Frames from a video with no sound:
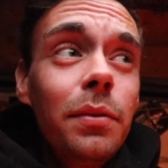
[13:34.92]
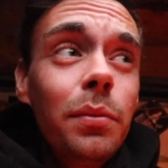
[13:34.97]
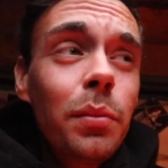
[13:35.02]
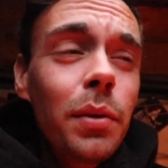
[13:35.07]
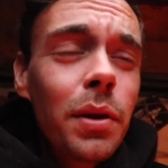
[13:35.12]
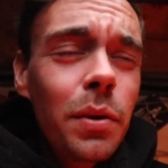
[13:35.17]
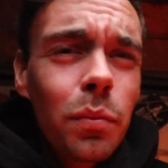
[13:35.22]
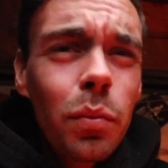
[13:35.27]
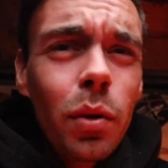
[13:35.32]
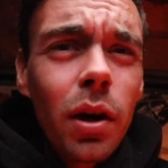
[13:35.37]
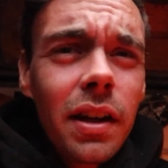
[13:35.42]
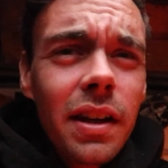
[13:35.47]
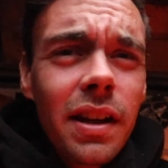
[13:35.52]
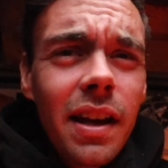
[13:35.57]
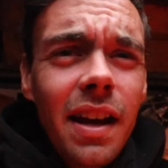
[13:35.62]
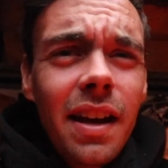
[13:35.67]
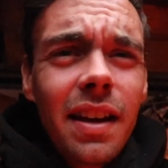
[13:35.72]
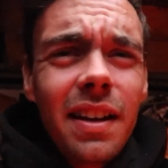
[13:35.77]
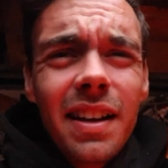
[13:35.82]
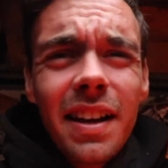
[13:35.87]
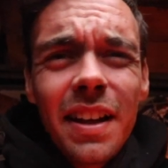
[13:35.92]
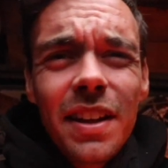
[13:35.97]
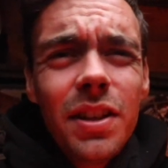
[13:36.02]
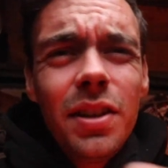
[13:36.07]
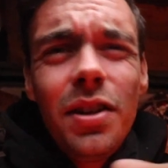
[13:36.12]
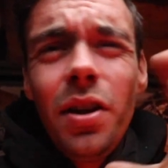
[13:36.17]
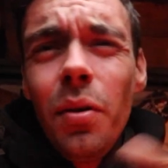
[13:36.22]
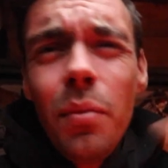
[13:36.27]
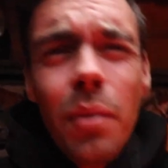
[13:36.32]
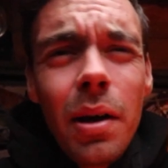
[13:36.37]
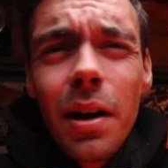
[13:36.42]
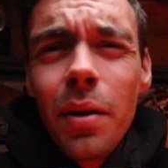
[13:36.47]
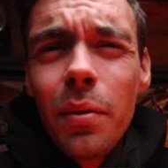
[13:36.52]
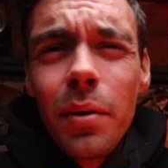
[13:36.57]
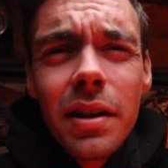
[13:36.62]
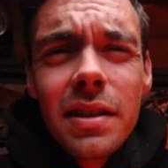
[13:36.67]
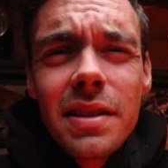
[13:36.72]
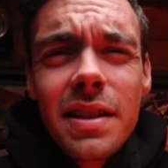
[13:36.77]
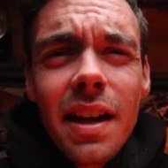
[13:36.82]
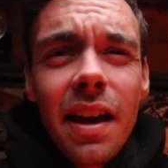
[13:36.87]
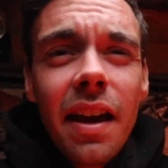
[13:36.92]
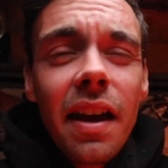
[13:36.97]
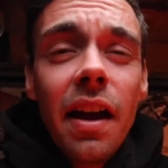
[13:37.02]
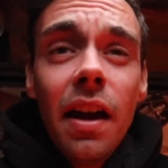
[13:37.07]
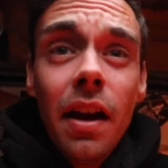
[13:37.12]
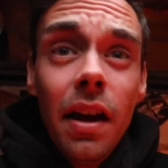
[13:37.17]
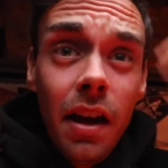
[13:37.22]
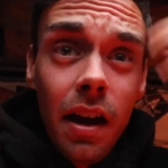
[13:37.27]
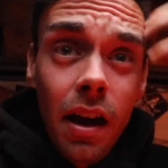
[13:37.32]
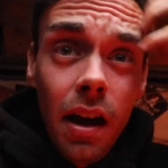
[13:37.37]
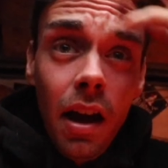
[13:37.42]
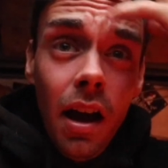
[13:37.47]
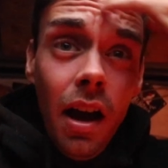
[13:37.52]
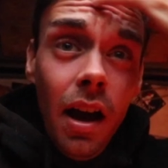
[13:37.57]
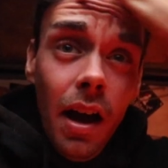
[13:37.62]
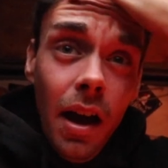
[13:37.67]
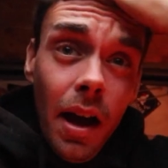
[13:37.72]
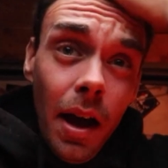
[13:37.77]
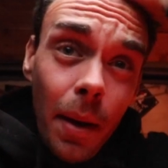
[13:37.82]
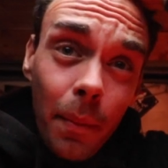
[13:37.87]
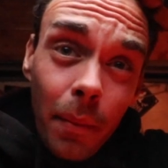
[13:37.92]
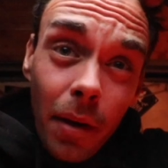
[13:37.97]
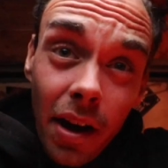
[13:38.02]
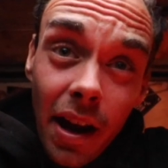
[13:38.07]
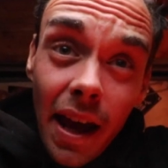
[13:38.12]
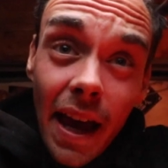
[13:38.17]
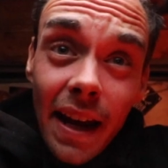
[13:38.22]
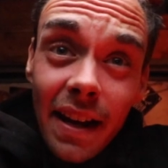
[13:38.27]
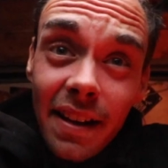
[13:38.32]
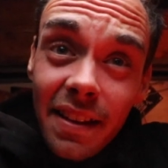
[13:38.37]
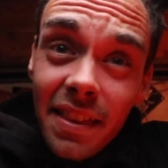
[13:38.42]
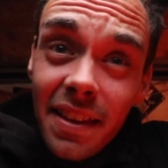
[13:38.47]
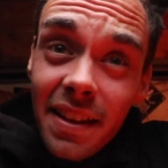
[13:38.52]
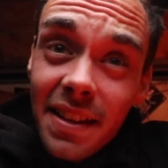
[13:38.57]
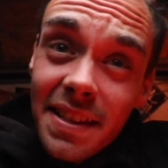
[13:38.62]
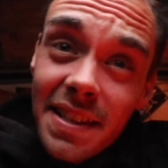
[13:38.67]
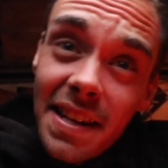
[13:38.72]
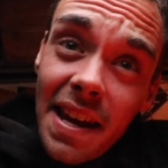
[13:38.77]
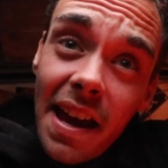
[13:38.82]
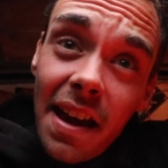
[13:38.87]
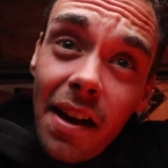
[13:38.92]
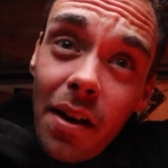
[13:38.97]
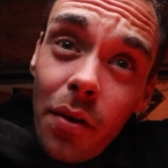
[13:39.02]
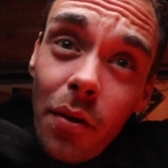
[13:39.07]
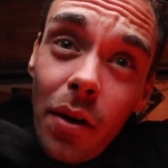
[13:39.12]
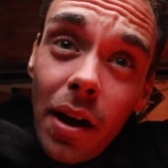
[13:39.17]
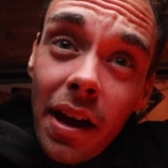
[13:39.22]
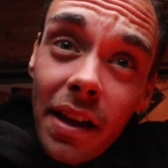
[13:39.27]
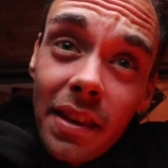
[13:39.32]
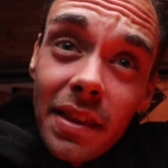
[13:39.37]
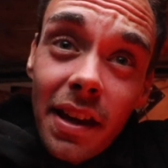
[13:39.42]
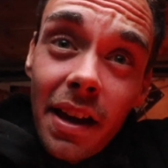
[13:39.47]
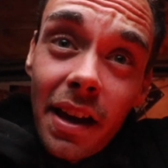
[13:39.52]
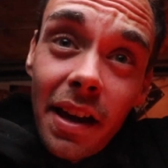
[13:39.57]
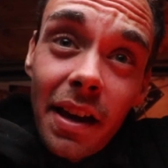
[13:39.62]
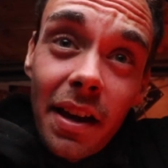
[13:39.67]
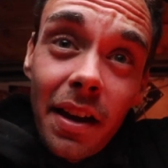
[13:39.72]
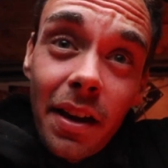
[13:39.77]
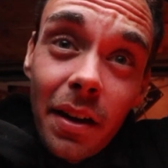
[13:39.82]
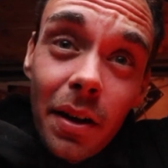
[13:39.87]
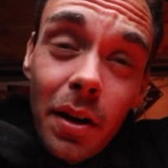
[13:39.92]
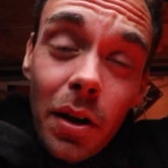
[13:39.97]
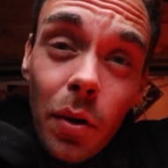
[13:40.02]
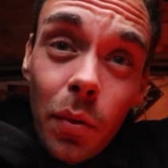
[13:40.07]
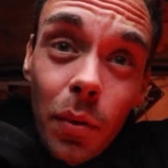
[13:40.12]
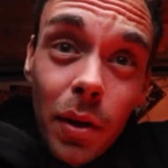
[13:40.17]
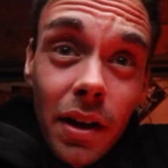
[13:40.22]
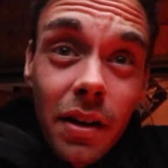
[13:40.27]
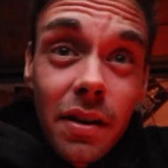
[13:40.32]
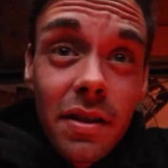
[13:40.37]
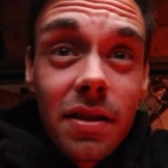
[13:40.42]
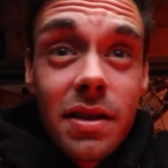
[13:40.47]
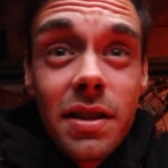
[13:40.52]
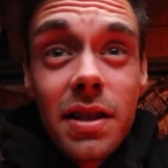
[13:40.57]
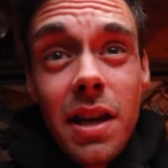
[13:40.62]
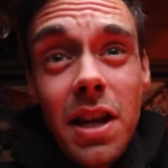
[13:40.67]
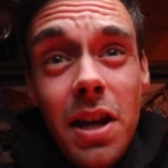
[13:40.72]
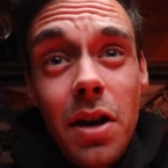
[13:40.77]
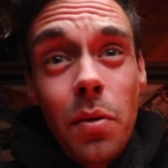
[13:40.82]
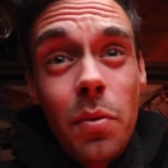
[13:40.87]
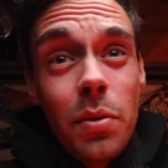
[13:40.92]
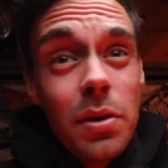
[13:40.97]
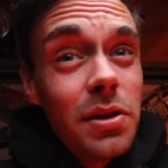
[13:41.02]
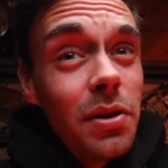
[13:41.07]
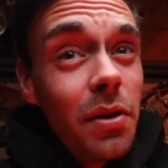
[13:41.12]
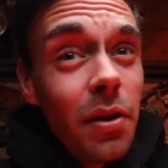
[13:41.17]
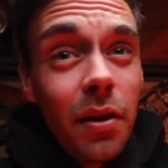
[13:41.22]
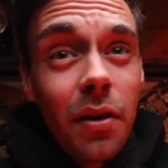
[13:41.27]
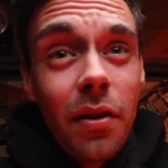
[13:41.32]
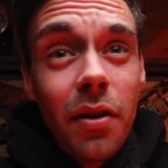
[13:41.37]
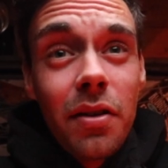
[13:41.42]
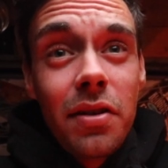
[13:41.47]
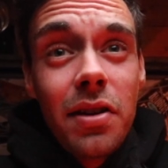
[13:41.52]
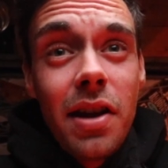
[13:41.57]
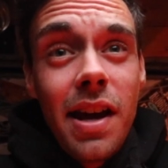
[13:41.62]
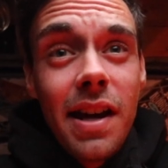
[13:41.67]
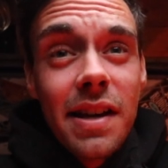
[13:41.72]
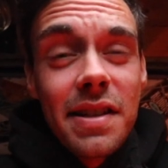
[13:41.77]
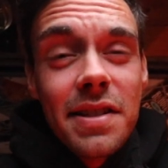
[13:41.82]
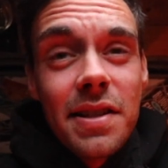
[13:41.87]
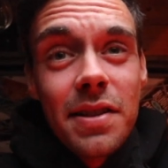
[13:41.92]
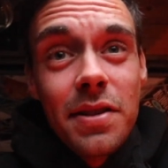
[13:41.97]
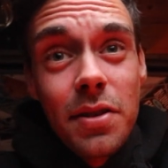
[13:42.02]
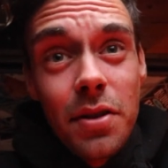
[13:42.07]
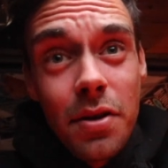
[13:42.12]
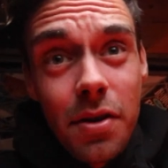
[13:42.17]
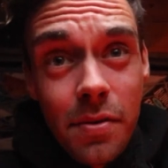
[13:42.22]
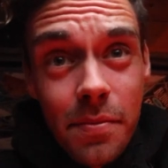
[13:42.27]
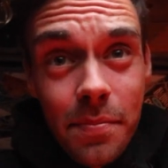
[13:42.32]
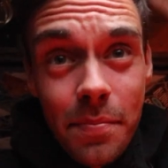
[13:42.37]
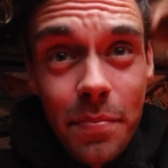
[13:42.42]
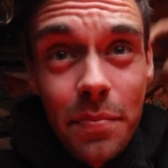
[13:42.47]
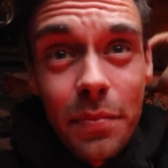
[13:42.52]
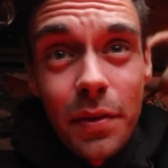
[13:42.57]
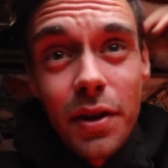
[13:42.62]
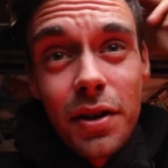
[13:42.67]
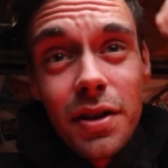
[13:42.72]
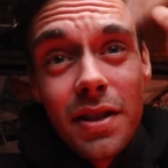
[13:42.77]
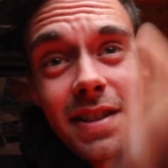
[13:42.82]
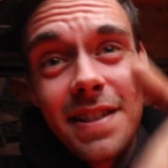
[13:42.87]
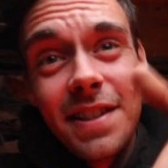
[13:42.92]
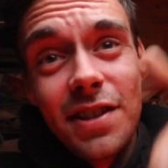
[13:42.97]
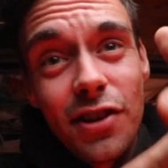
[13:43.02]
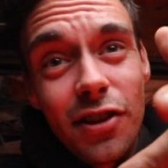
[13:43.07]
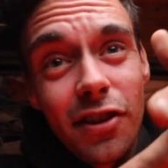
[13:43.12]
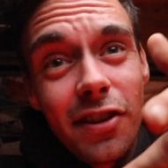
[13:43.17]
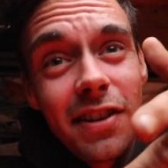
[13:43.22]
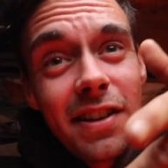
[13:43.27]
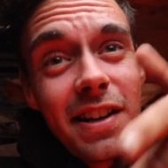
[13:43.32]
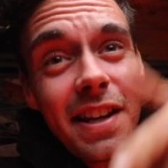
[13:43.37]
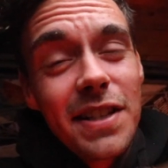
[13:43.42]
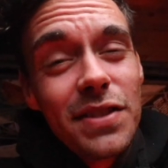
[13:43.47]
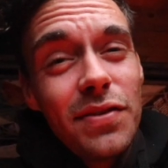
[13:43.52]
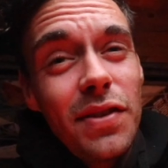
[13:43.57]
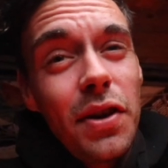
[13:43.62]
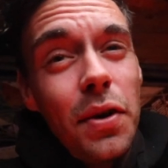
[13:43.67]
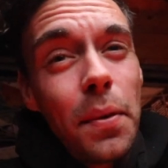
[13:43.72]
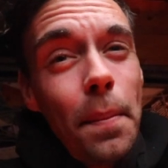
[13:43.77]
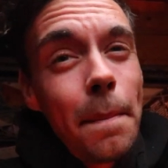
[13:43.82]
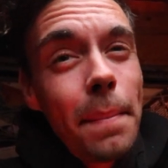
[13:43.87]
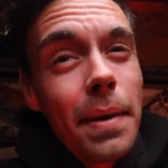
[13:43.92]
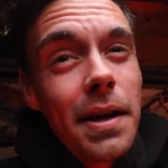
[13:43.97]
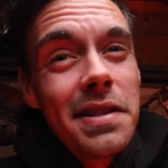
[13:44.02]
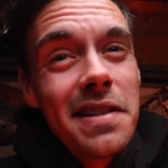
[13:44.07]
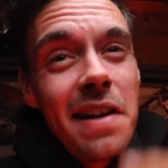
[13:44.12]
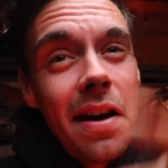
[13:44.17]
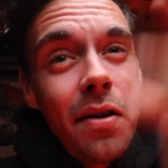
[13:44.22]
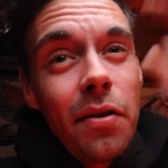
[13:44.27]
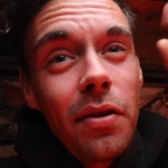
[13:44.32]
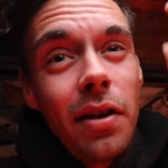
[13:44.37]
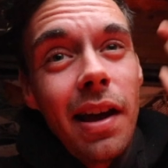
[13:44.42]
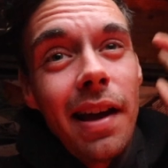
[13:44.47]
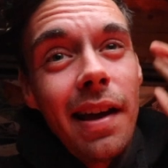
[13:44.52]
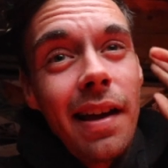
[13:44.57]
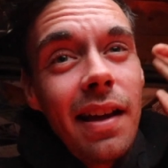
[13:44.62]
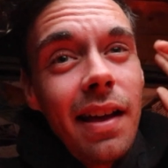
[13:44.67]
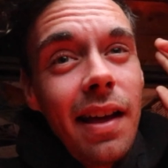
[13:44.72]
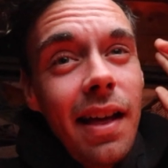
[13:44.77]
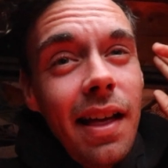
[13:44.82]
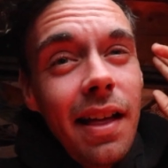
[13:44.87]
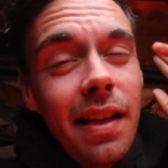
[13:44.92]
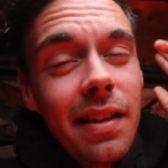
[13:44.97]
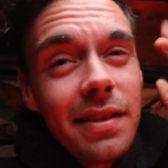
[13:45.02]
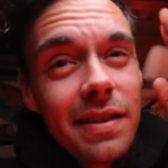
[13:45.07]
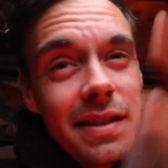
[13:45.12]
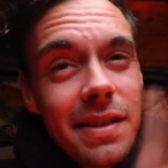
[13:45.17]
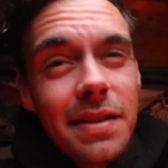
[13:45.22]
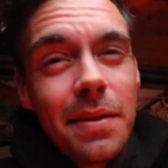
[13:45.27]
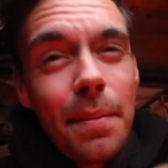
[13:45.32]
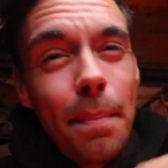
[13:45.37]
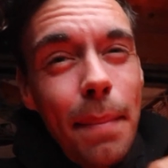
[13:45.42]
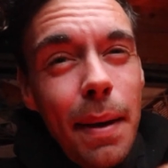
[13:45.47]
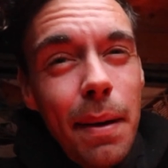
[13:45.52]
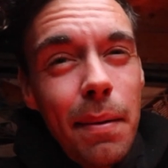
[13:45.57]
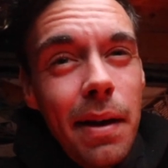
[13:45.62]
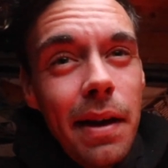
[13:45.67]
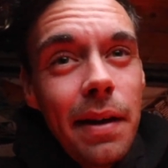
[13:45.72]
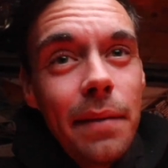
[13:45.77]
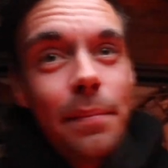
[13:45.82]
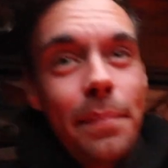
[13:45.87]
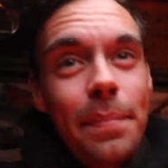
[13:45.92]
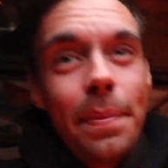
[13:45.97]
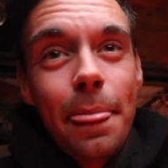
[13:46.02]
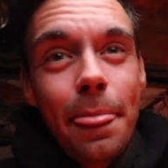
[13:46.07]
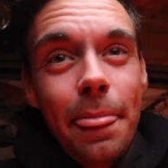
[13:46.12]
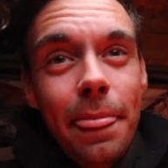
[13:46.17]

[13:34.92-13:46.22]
with one day. Like, you know what I want to say? I'm gonna edit this now, and then we're gonna see what's going on next. So, gonna see each other in the next video. Peace out, and bye bye.